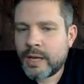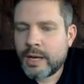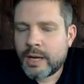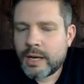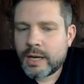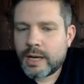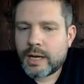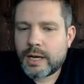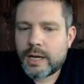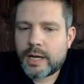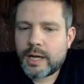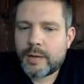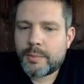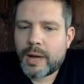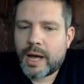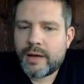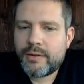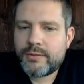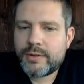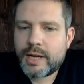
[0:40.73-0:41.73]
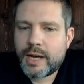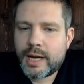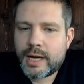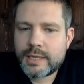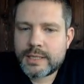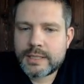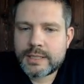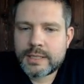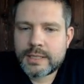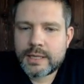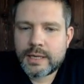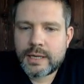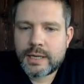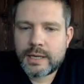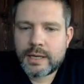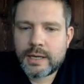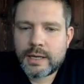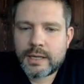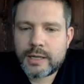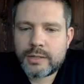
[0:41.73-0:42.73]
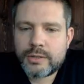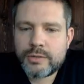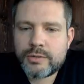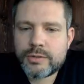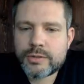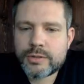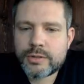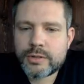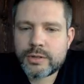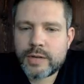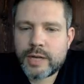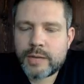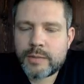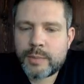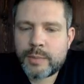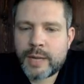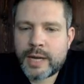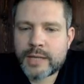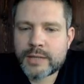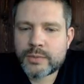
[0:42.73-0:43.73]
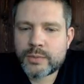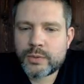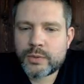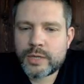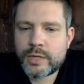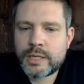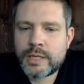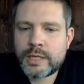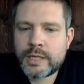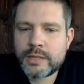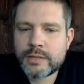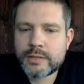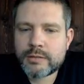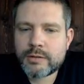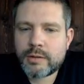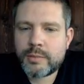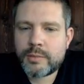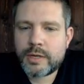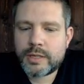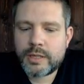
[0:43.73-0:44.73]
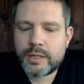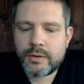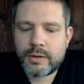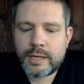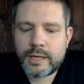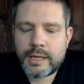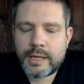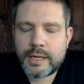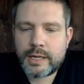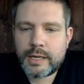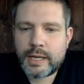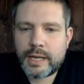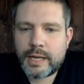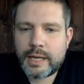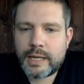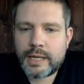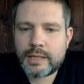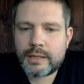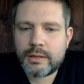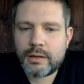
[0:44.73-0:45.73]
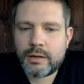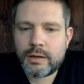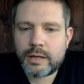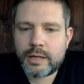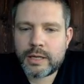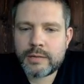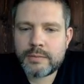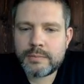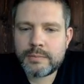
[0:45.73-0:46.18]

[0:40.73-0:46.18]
I've got a user and password in here, so I'm going to go ahead and log in.